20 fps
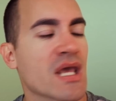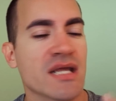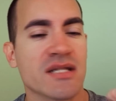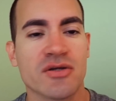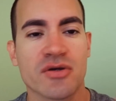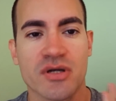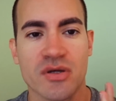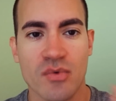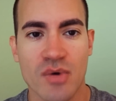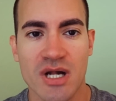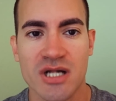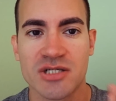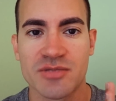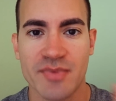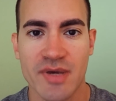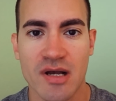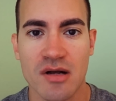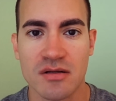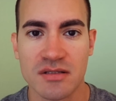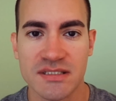And you can watch
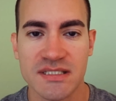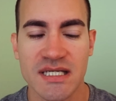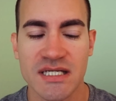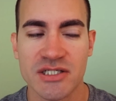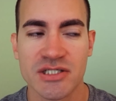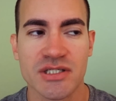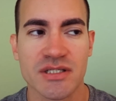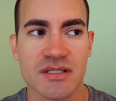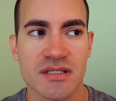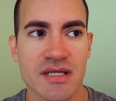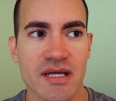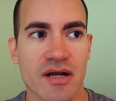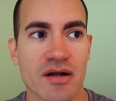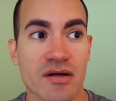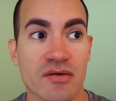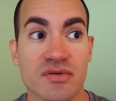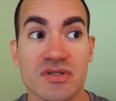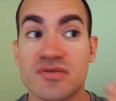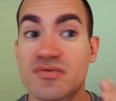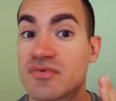my whole session there.
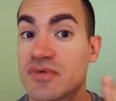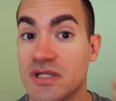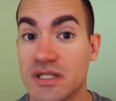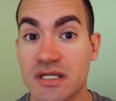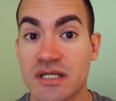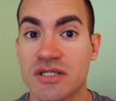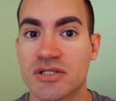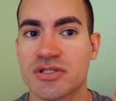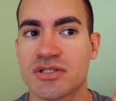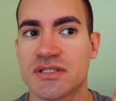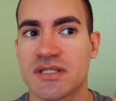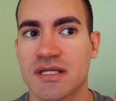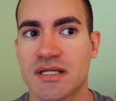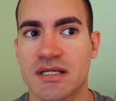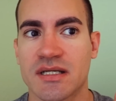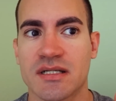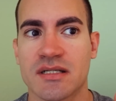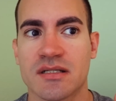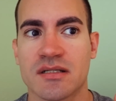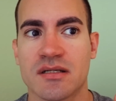It was really interesting,
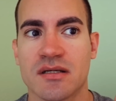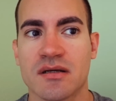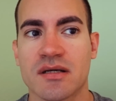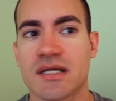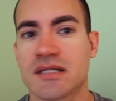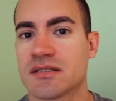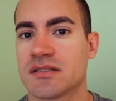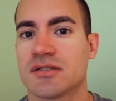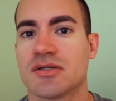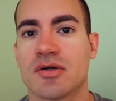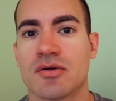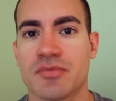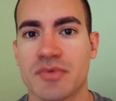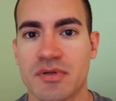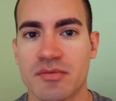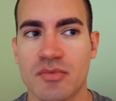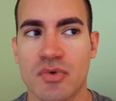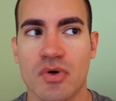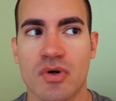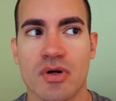and you'll get to know me
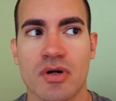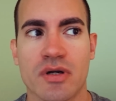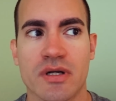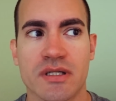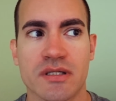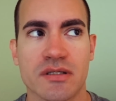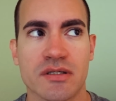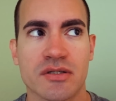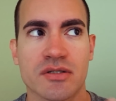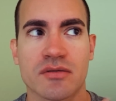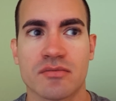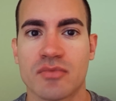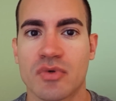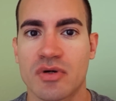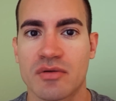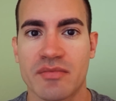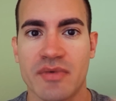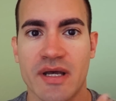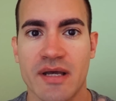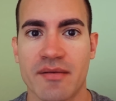more, and, you know,
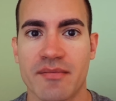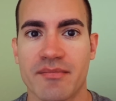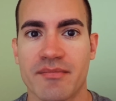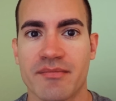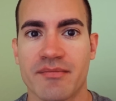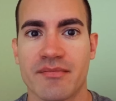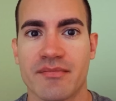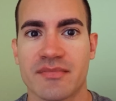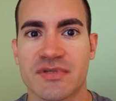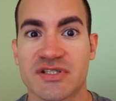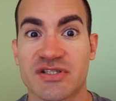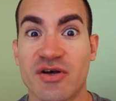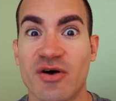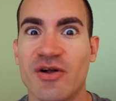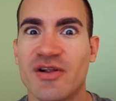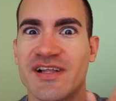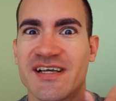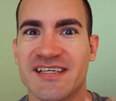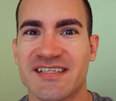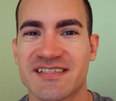more of my
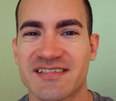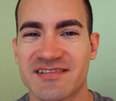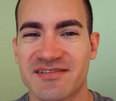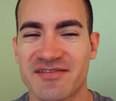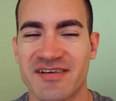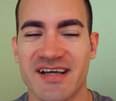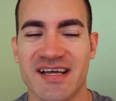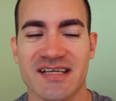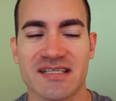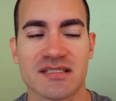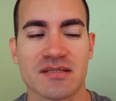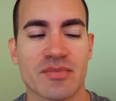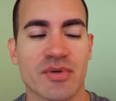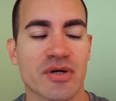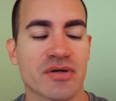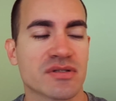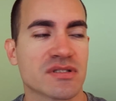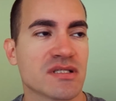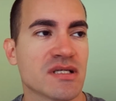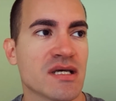soul history, I
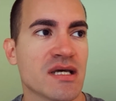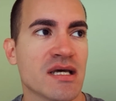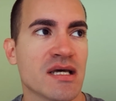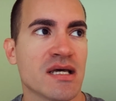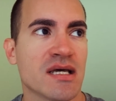suppose.